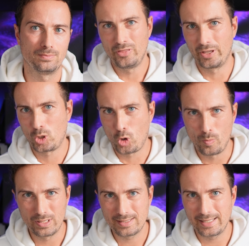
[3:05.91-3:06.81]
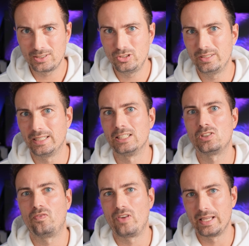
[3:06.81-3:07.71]
The comment section is
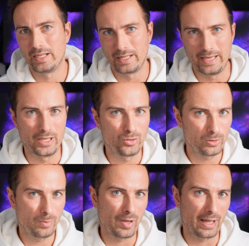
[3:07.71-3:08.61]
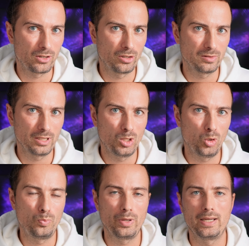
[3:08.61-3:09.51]
faded into the background a
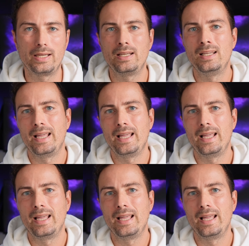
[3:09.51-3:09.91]
little bit,